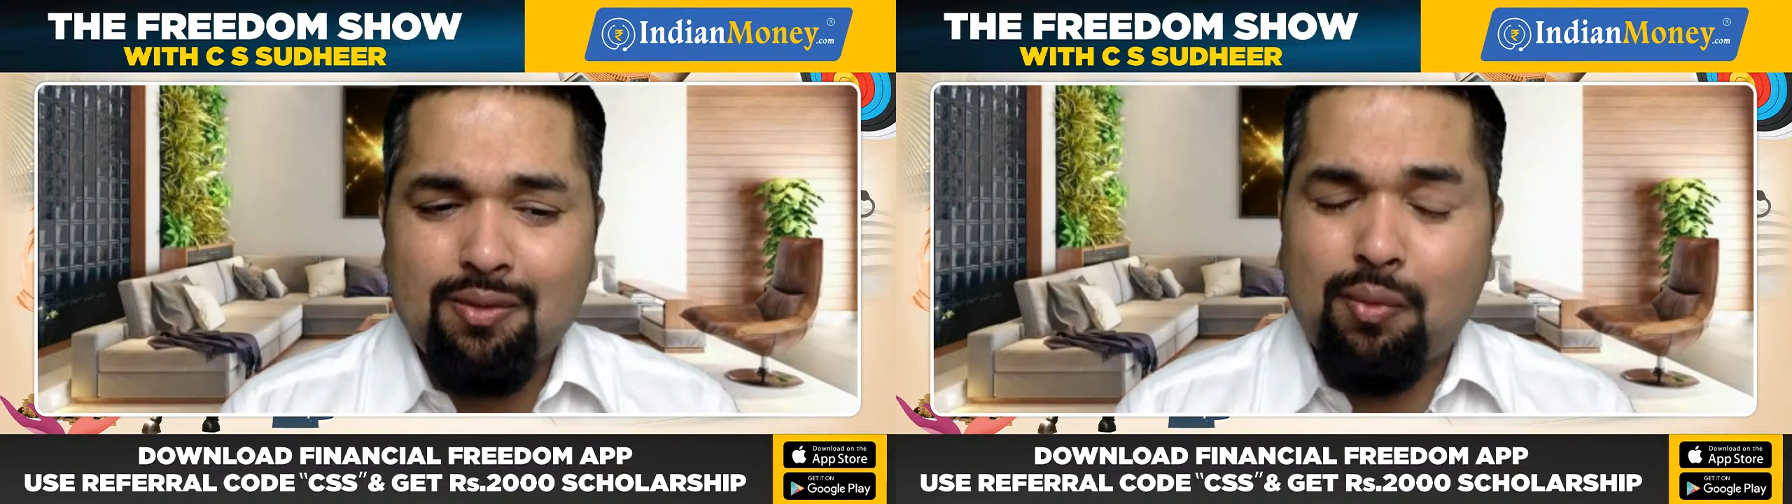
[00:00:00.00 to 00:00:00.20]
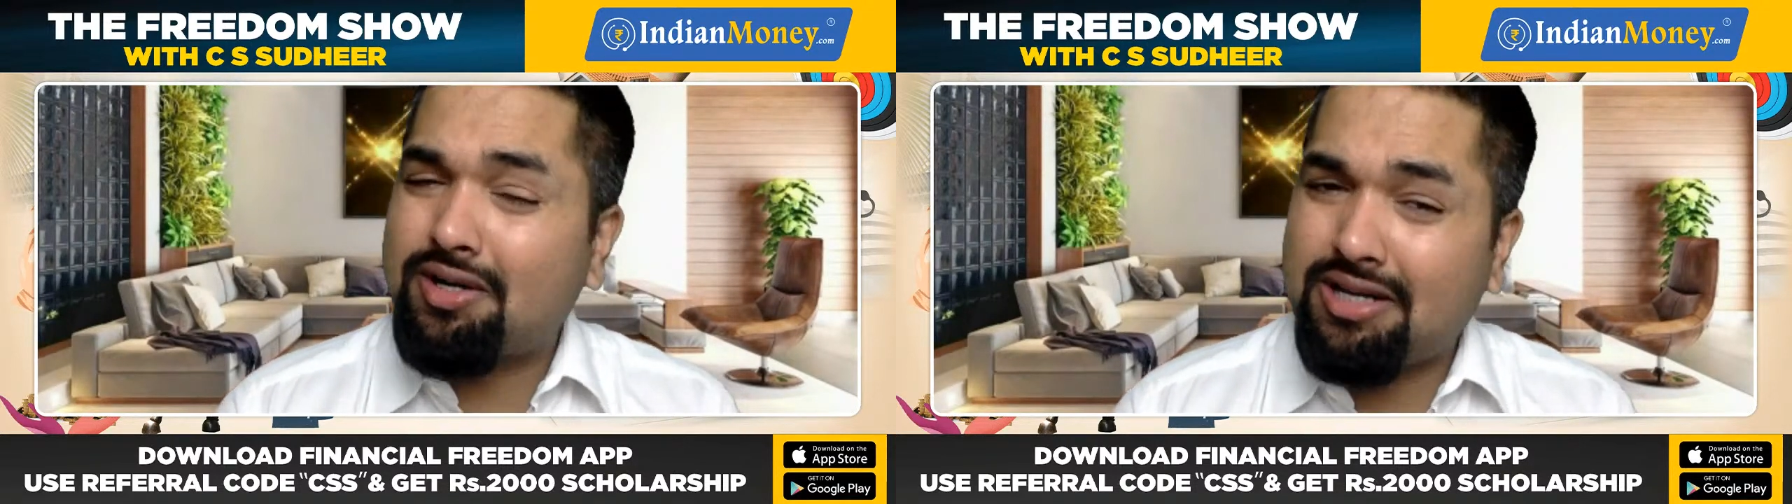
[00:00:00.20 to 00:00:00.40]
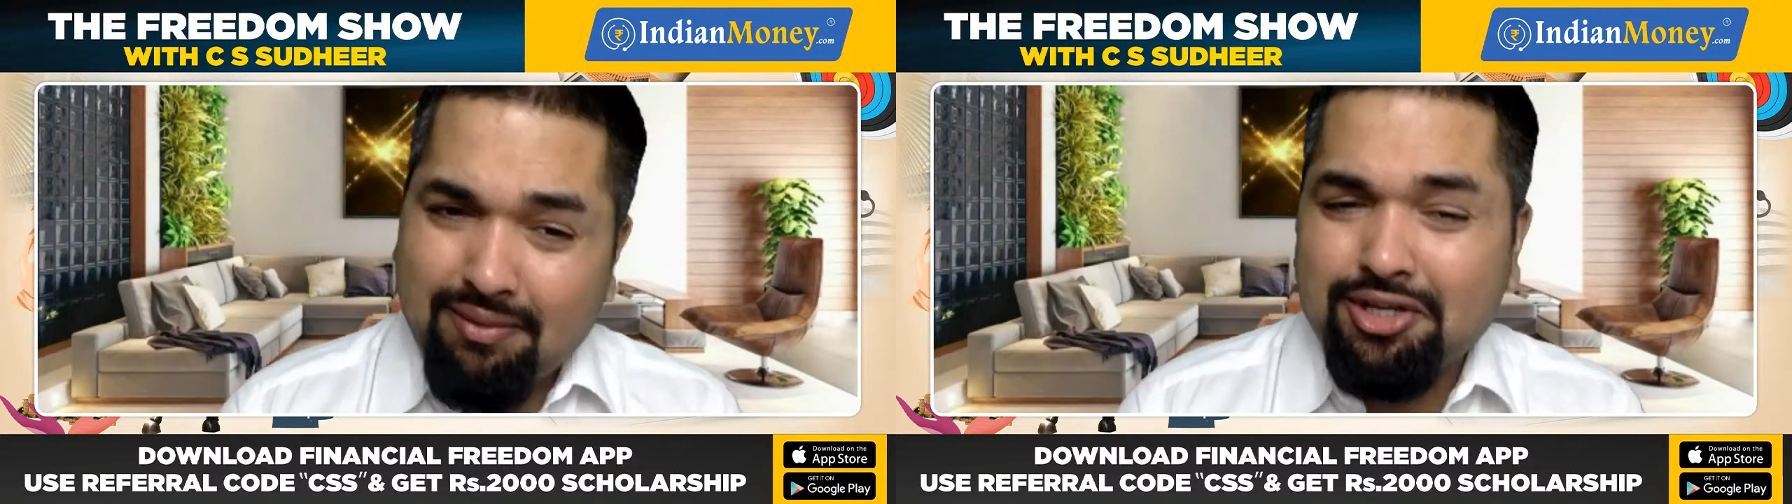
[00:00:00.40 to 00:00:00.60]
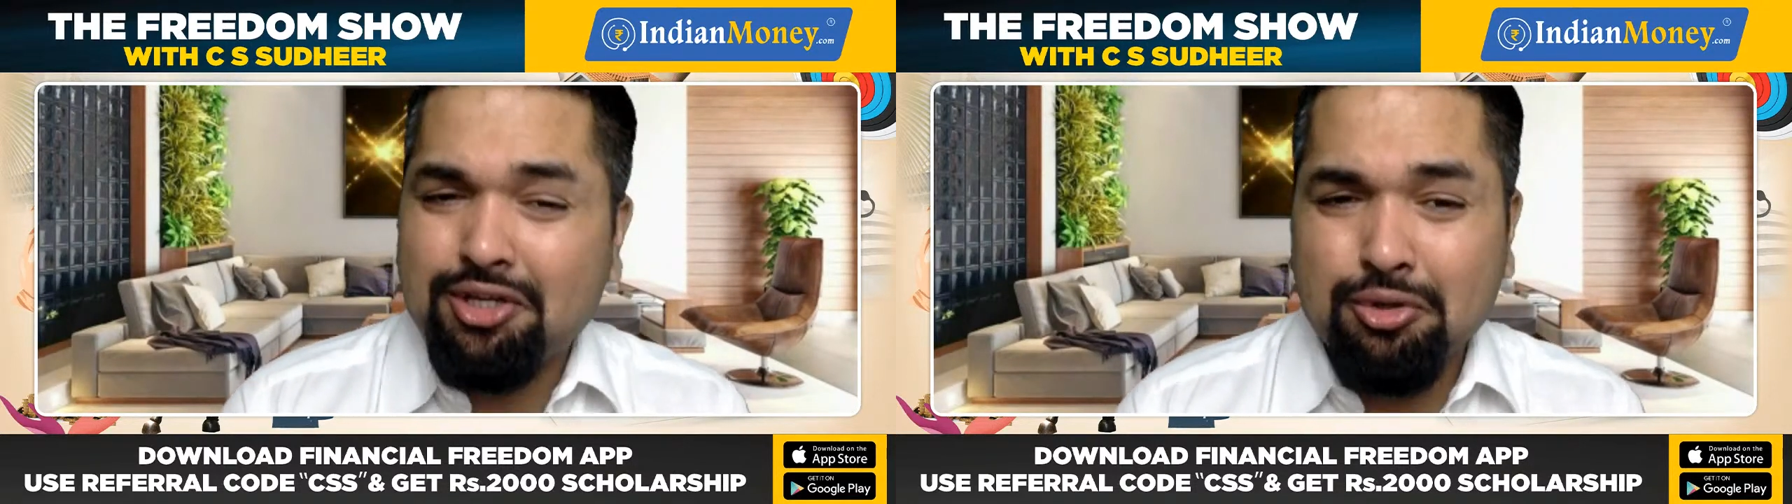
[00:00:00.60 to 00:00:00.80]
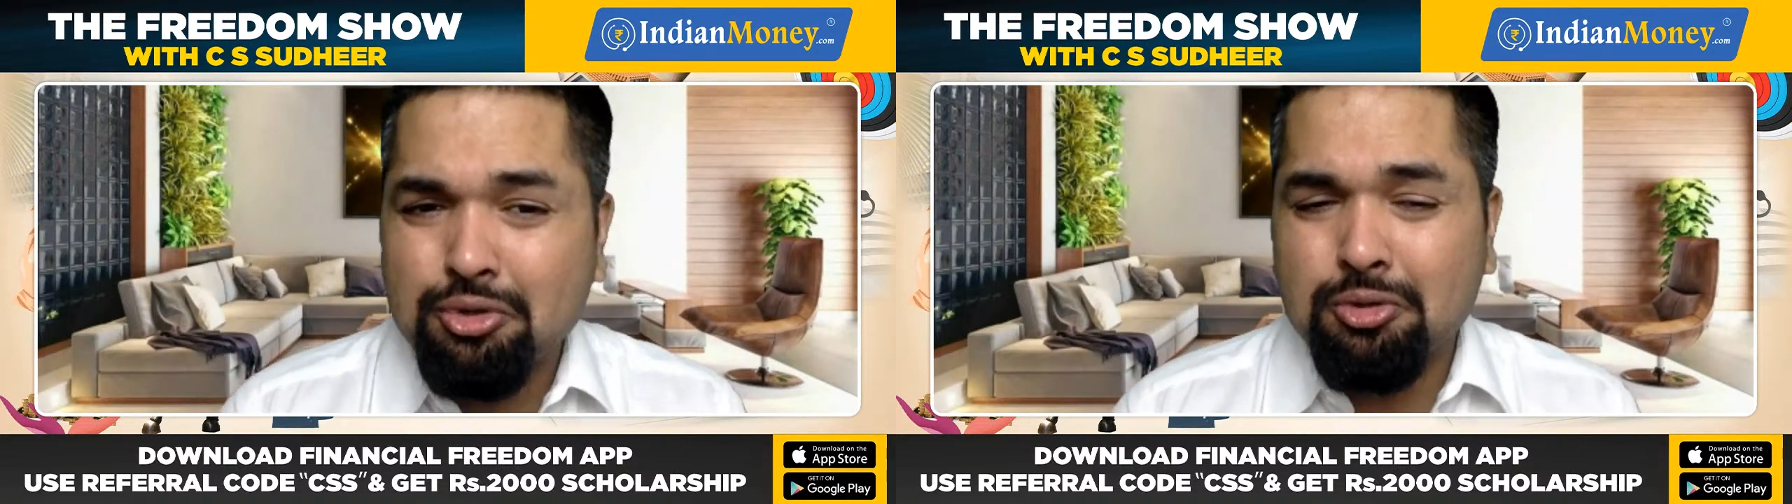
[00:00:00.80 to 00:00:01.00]
whatever
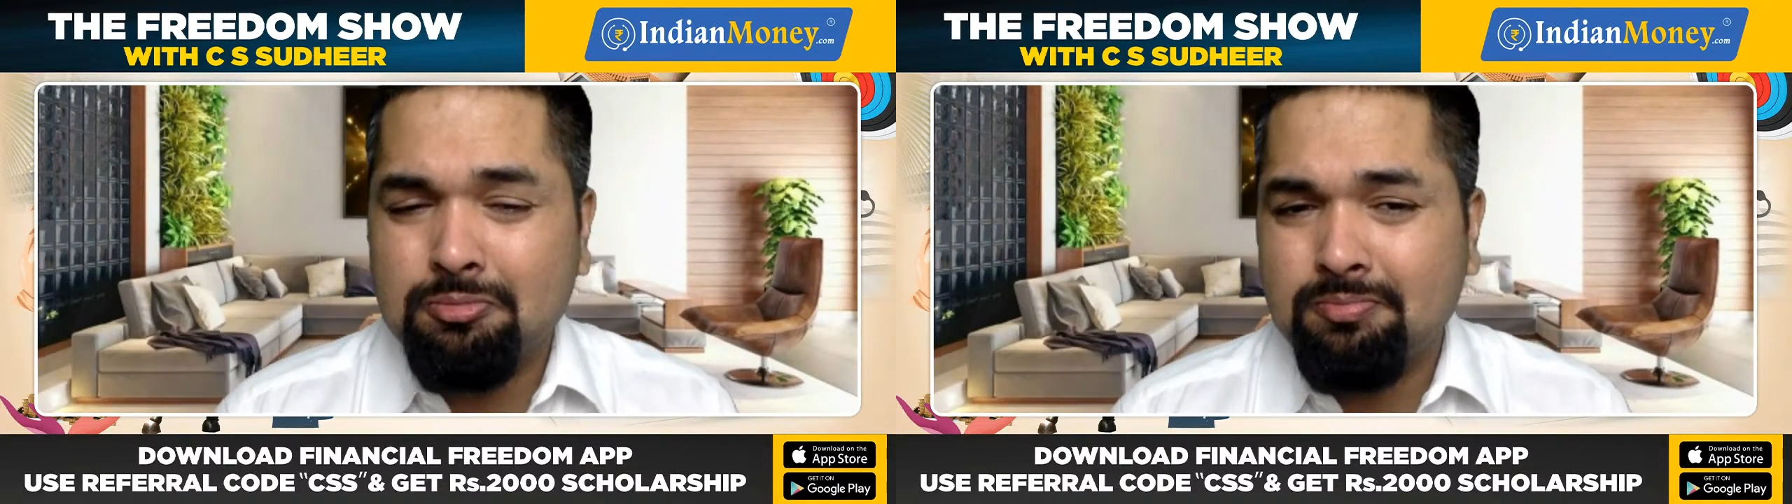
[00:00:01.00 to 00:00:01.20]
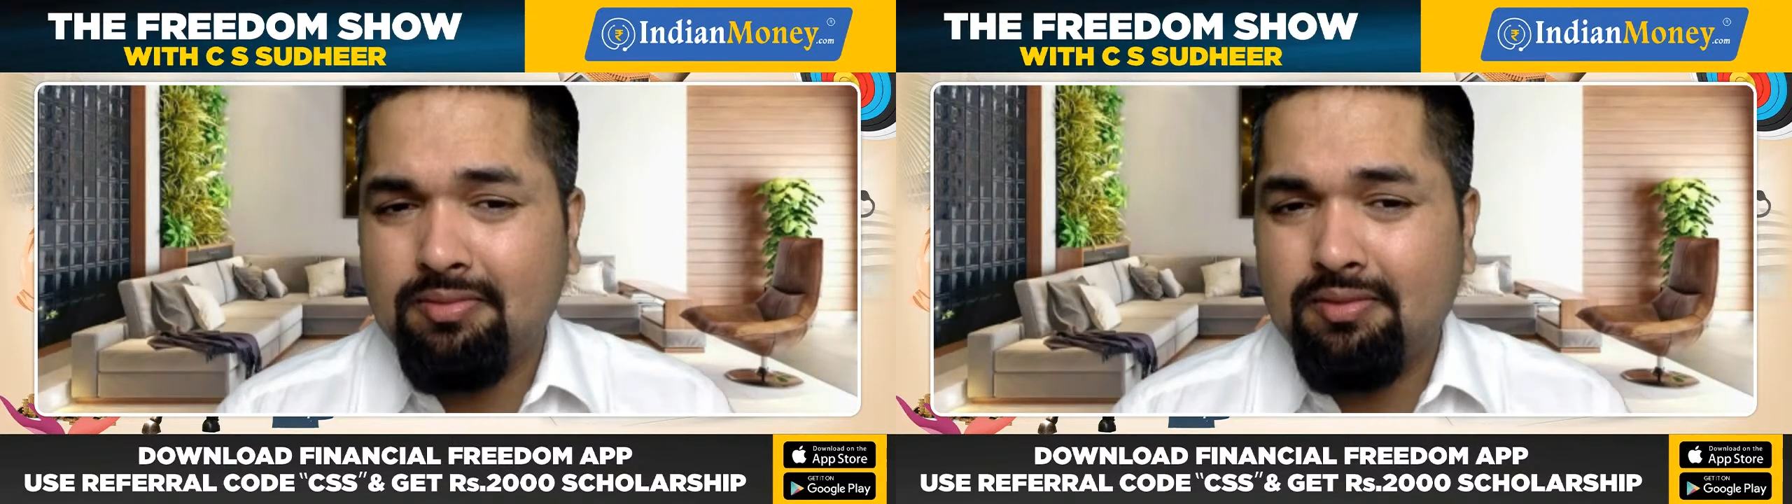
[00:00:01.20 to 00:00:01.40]
you do,